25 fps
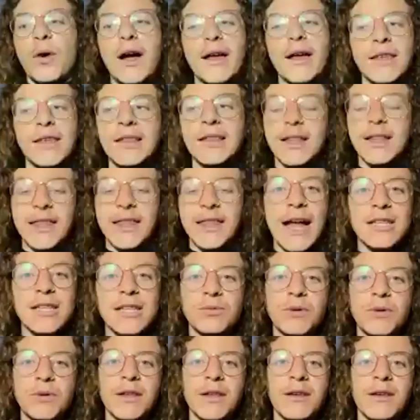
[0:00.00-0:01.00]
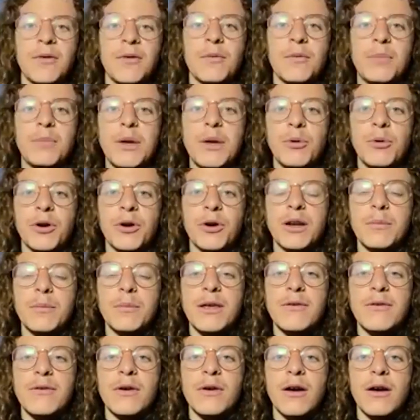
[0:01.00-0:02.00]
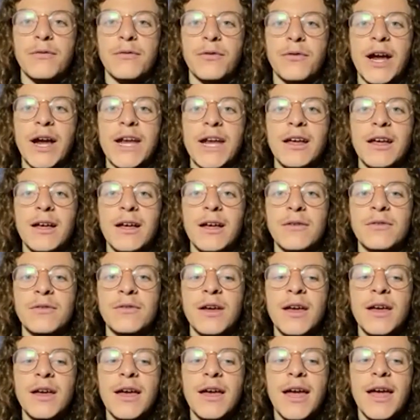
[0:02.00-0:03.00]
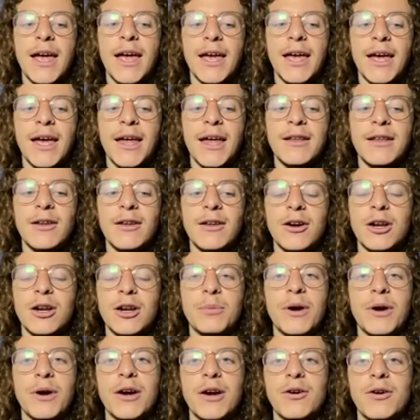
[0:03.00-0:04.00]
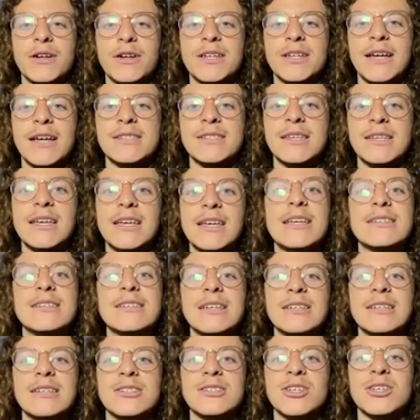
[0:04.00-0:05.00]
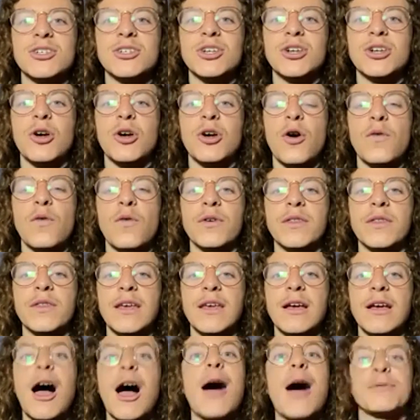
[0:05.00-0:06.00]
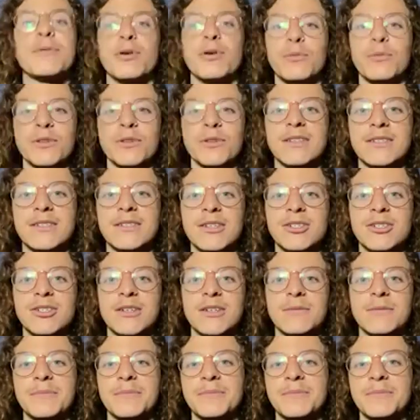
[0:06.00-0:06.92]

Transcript: I think that's what people are going to be afraid of, and they're going to prioritize the easy decision over the optimal decision.